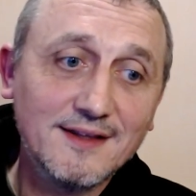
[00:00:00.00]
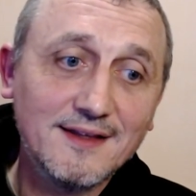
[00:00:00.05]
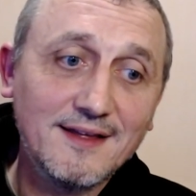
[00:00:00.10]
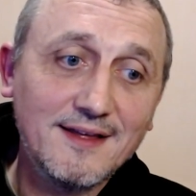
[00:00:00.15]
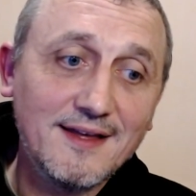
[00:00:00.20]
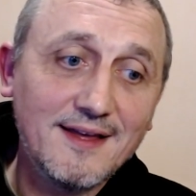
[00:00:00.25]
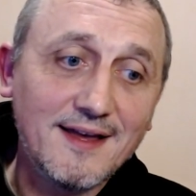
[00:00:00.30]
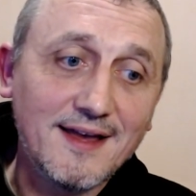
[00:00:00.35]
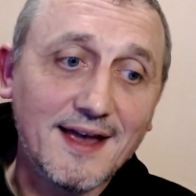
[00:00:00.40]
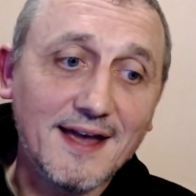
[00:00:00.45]

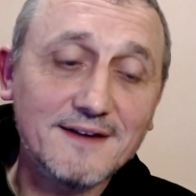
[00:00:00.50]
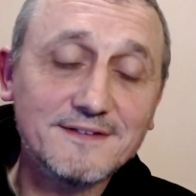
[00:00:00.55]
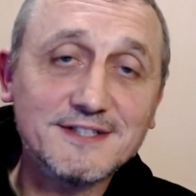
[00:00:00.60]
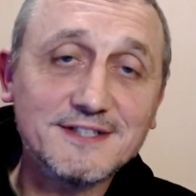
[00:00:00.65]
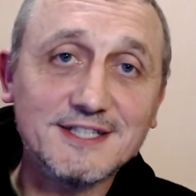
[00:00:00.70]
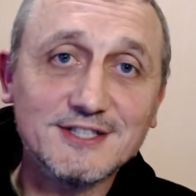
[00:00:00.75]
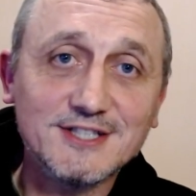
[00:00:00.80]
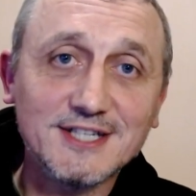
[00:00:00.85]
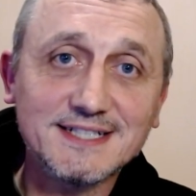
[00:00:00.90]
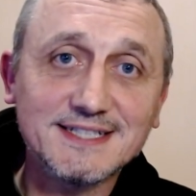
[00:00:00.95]
have
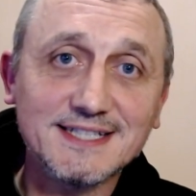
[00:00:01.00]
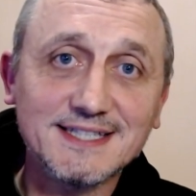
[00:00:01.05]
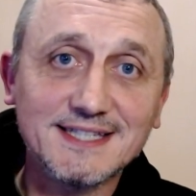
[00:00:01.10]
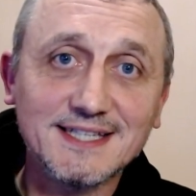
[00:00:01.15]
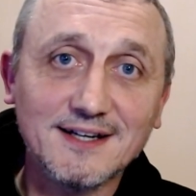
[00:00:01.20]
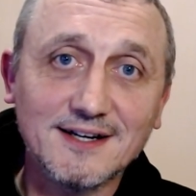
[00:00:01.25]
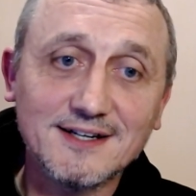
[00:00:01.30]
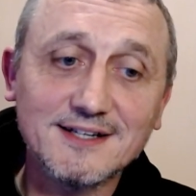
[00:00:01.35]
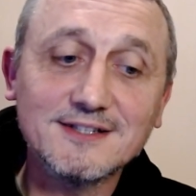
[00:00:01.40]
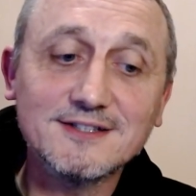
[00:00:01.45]
suggested
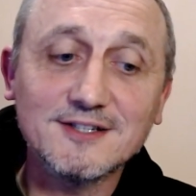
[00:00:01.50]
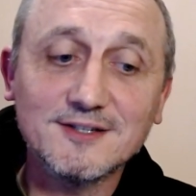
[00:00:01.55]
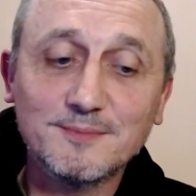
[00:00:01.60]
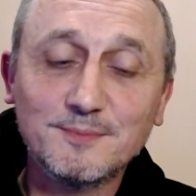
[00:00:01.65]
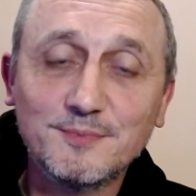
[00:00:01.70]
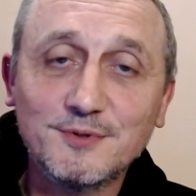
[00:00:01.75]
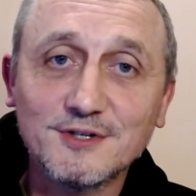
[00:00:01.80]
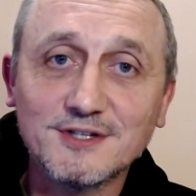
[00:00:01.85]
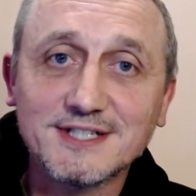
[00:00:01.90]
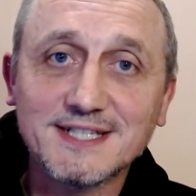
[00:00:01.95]
that I should
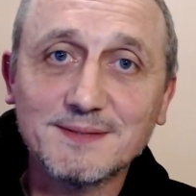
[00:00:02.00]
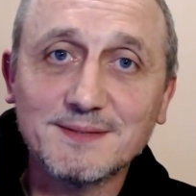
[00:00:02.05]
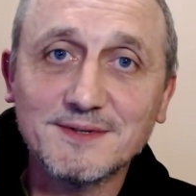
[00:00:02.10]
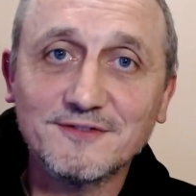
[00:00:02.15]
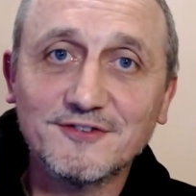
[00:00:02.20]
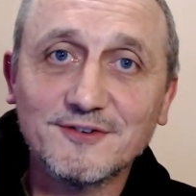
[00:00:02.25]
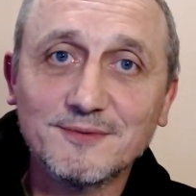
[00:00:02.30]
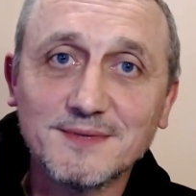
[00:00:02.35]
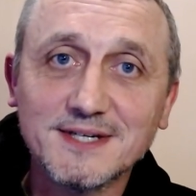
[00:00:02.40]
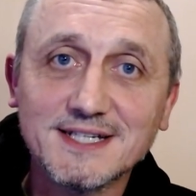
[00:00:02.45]
put some of the
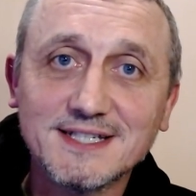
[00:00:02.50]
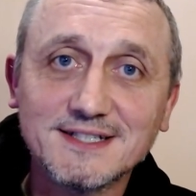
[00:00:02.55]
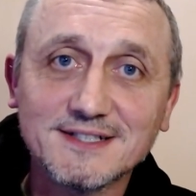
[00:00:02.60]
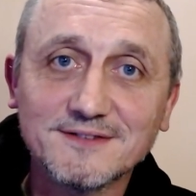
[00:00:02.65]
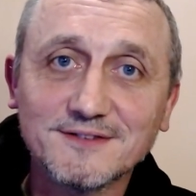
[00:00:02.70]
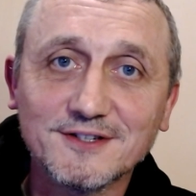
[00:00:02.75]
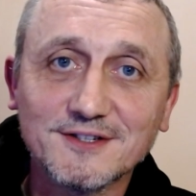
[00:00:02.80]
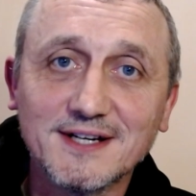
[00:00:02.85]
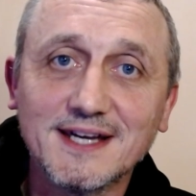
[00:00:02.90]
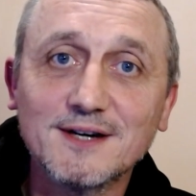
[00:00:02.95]
information I've
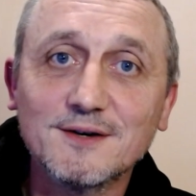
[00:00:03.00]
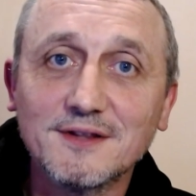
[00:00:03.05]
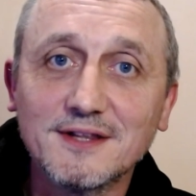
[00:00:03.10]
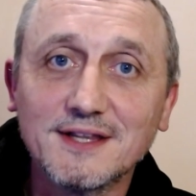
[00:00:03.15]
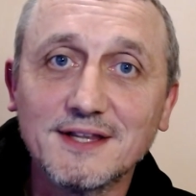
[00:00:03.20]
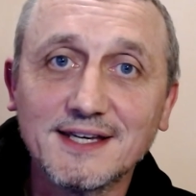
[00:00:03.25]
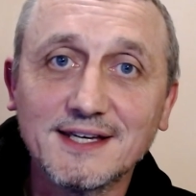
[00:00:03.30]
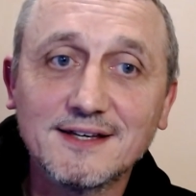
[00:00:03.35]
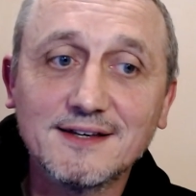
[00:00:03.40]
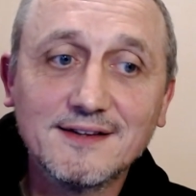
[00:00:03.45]
got out
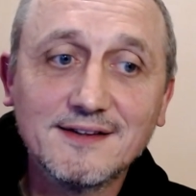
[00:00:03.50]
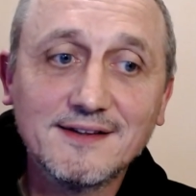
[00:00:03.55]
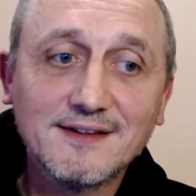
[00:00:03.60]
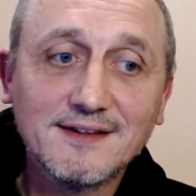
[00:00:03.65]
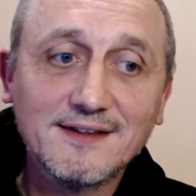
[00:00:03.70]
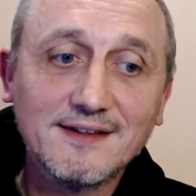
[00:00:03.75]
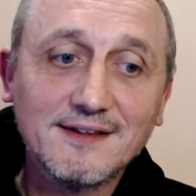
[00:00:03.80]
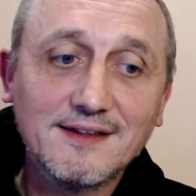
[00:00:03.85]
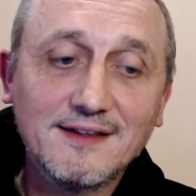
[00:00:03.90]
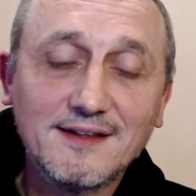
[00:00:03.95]
there,
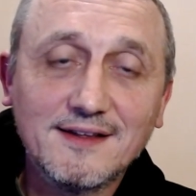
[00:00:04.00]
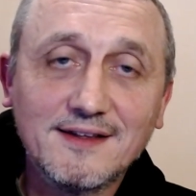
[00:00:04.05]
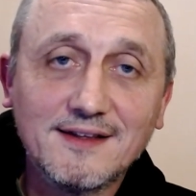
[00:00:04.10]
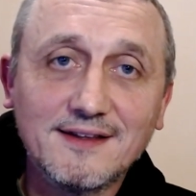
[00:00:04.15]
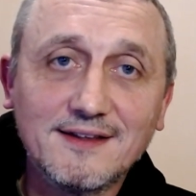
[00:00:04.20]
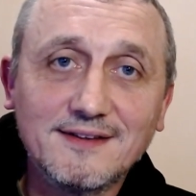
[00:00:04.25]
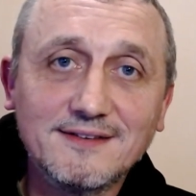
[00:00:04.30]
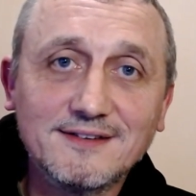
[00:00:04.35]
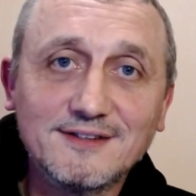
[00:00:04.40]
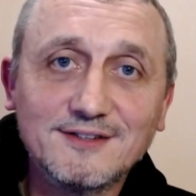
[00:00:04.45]

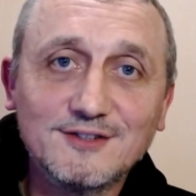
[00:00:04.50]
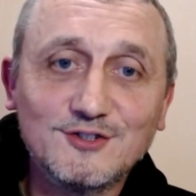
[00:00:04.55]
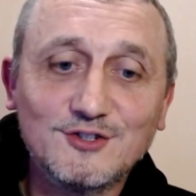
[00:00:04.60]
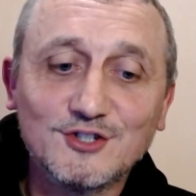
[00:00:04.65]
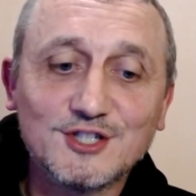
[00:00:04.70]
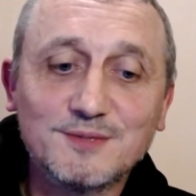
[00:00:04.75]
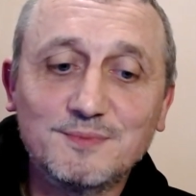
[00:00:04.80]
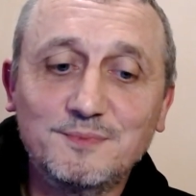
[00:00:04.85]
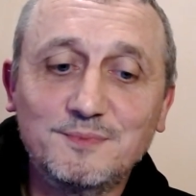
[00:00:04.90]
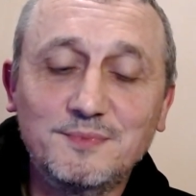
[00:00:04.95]

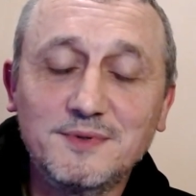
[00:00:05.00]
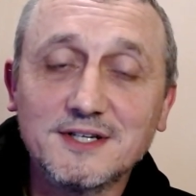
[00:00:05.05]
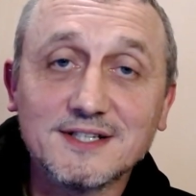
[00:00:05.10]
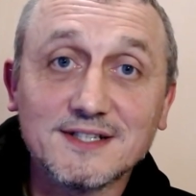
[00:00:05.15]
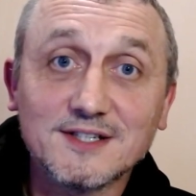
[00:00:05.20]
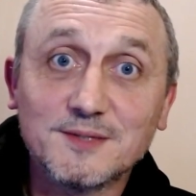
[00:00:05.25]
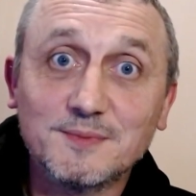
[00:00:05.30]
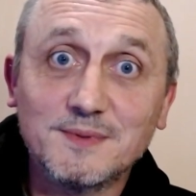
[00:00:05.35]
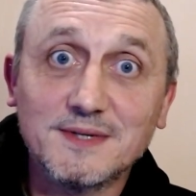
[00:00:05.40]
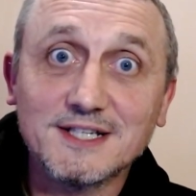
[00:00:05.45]
just because I
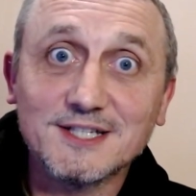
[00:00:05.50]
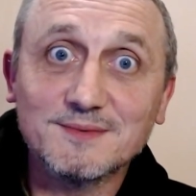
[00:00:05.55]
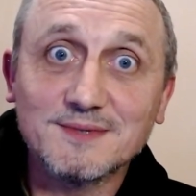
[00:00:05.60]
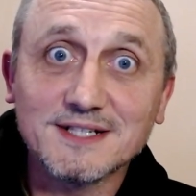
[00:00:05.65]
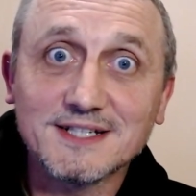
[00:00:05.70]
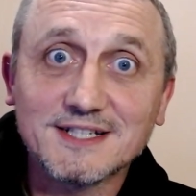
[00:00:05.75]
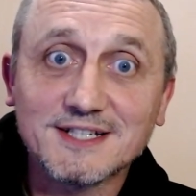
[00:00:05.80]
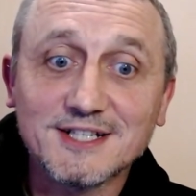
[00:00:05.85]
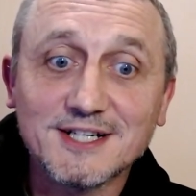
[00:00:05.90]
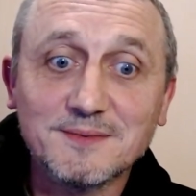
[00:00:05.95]
spent so much
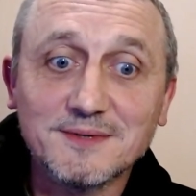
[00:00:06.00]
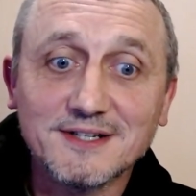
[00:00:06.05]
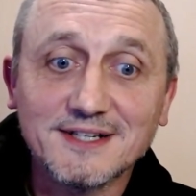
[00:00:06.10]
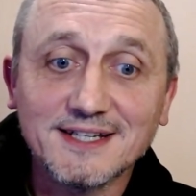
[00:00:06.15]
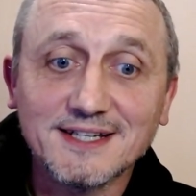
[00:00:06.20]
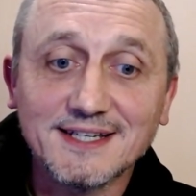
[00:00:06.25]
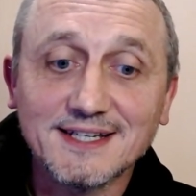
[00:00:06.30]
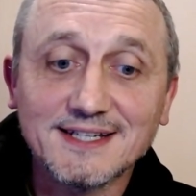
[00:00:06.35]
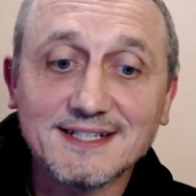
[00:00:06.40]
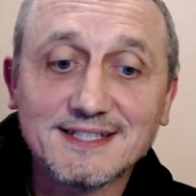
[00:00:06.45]
time on it, I
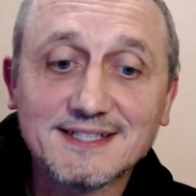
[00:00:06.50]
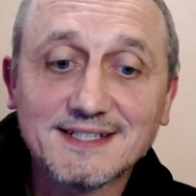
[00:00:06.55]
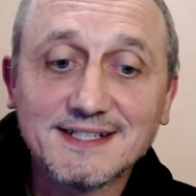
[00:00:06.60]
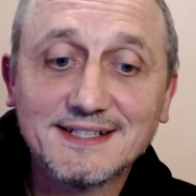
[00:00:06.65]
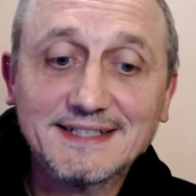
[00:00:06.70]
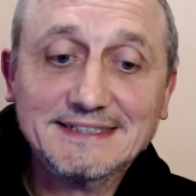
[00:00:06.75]
guess.